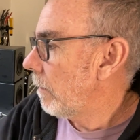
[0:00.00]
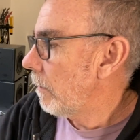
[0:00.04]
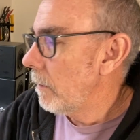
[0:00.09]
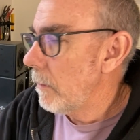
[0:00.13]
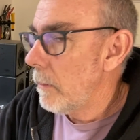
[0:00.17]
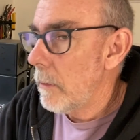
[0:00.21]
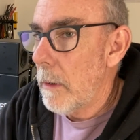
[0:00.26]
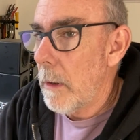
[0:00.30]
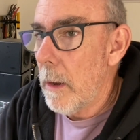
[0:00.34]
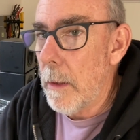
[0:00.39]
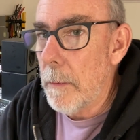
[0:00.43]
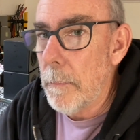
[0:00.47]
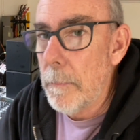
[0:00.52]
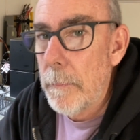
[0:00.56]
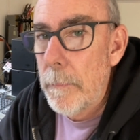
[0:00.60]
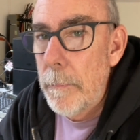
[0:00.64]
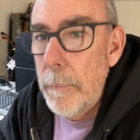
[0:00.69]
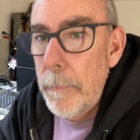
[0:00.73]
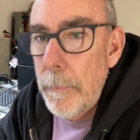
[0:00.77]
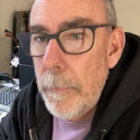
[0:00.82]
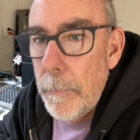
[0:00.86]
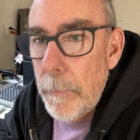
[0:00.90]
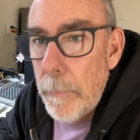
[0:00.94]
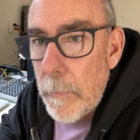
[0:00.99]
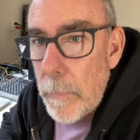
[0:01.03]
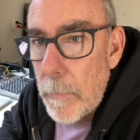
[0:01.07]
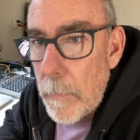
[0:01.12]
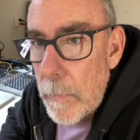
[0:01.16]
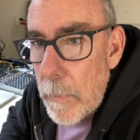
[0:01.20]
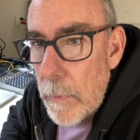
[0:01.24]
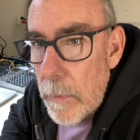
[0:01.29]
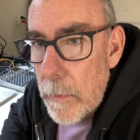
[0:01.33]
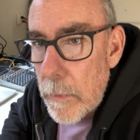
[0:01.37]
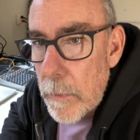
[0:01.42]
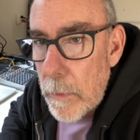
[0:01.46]
All right,
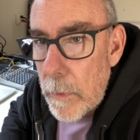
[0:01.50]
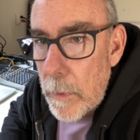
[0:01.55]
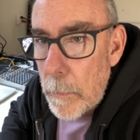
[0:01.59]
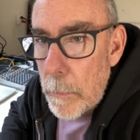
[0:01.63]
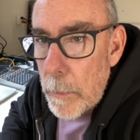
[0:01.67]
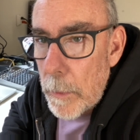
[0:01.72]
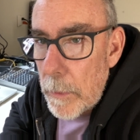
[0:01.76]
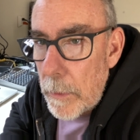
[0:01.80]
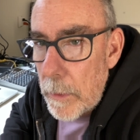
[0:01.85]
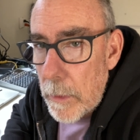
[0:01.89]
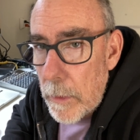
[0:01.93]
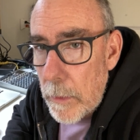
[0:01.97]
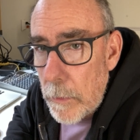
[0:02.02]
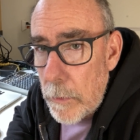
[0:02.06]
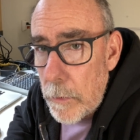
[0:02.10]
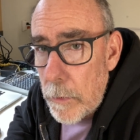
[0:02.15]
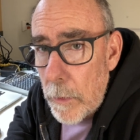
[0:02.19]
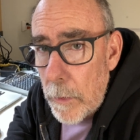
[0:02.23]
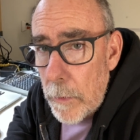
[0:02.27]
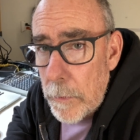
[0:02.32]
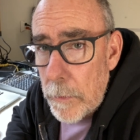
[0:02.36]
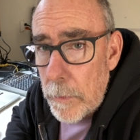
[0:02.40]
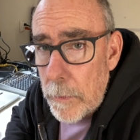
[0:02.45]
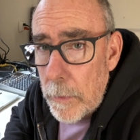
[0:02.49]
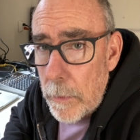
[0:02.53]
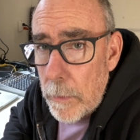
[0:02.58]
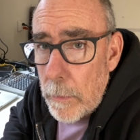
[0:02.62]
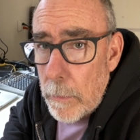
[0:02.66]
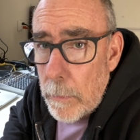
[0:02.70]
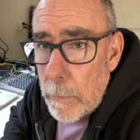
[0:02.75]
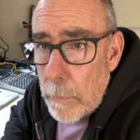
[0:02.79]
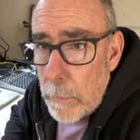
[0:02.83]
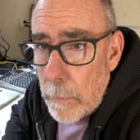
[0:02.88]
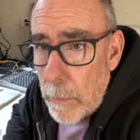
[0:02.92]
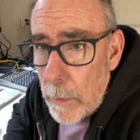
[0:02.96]
so here we're looking at just
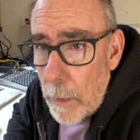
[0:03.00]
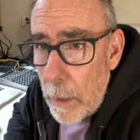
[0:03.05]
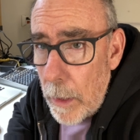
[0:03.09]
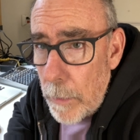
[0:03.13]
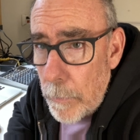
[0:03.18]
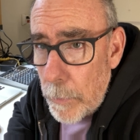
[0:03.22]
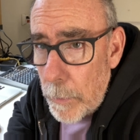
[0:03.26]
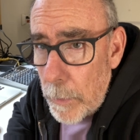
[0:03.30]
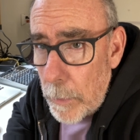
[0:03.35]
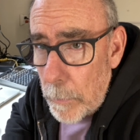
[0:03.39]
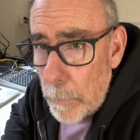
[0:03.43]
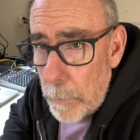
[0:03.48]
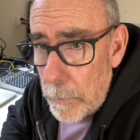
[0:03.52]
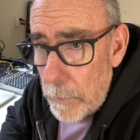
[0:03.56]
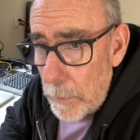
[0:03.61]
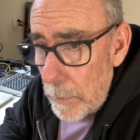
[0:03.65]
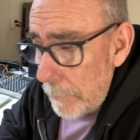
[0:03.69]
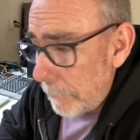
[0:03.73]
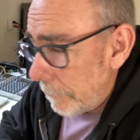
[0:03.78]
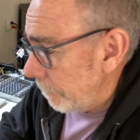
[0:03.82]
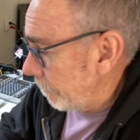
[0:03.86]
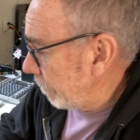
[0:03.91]
the high frequency,